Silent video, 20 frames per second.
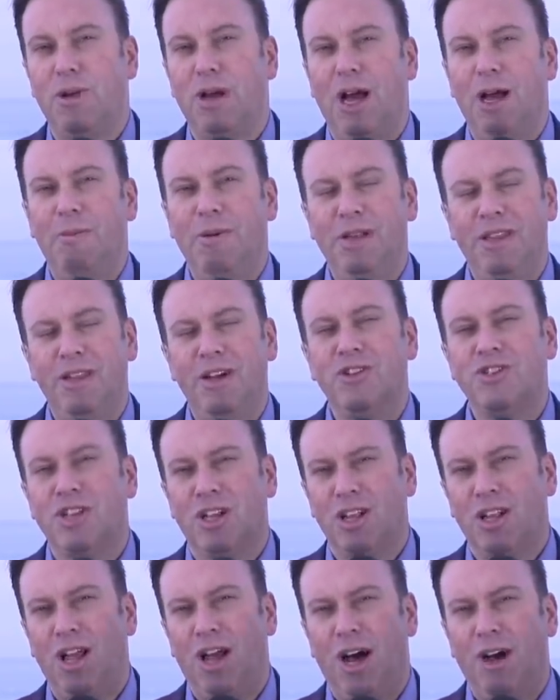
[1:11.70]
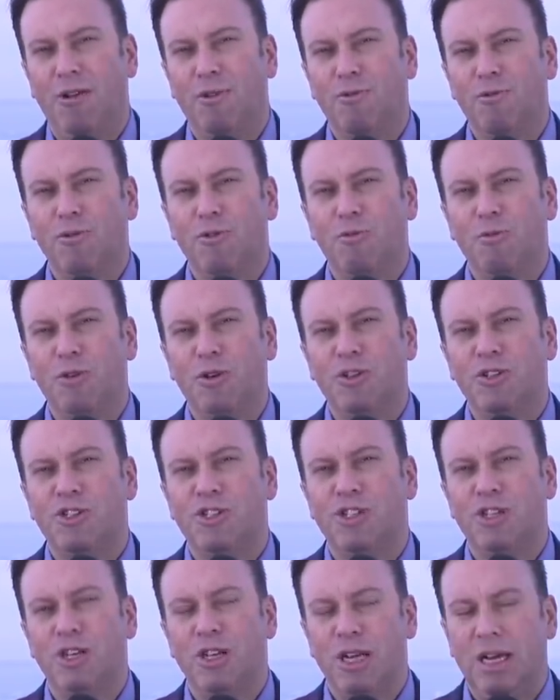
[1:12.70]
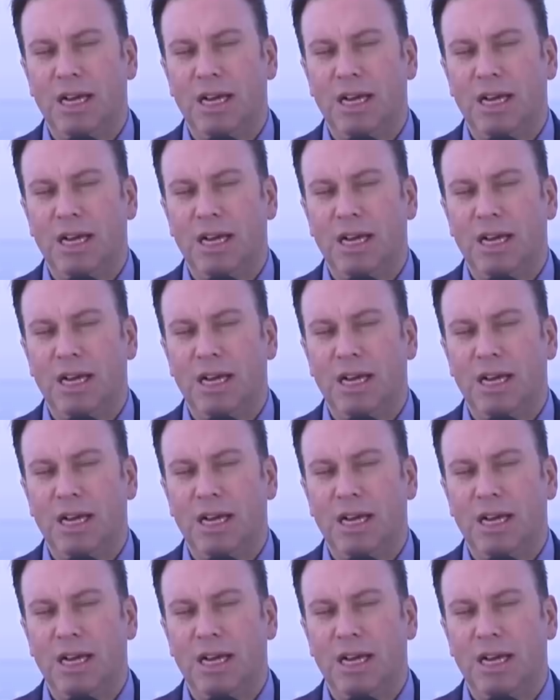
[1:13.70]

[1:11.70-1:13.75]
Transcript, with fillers: I mean, there's a lot of rumors.